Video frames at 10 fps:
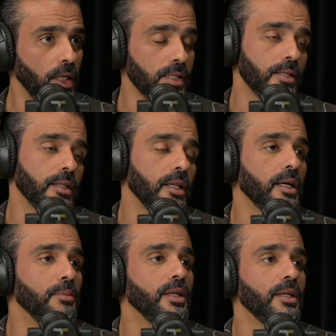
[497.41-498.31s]
As I said,
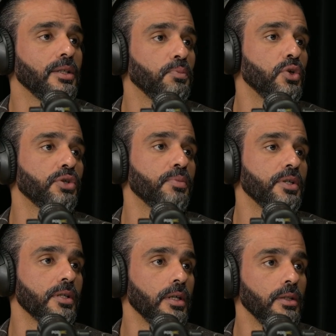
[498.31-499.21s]
like, I'm a sports
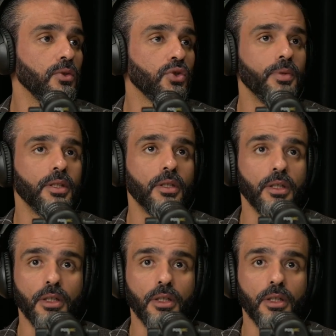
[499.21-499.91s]
person. I used to be in